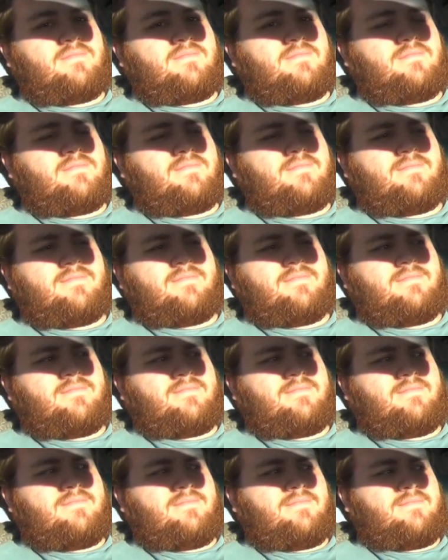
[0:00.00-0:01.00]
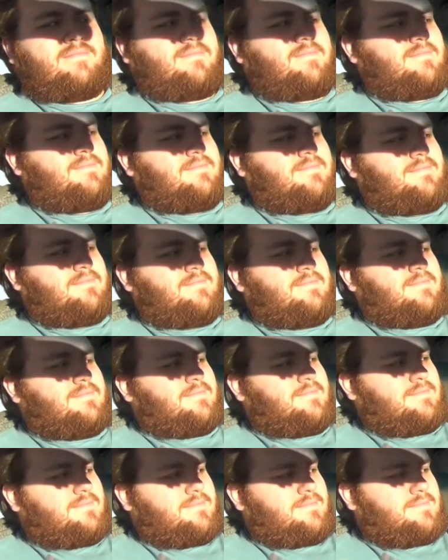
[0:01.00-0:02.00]

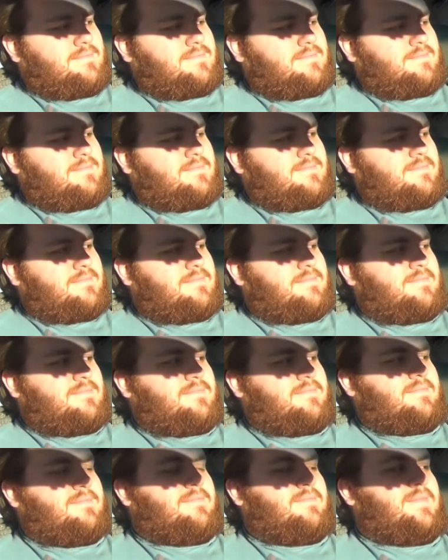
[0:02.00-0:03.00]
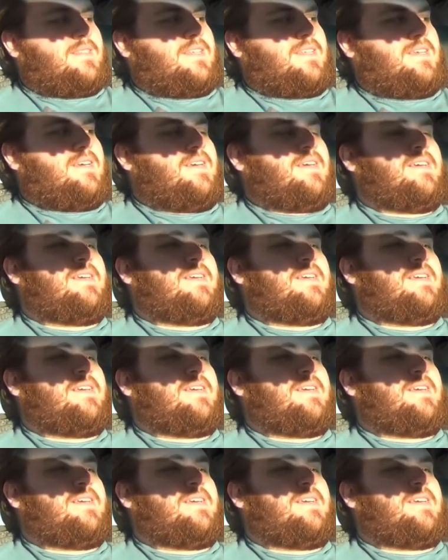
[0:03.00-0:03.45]
The person shown says nothing.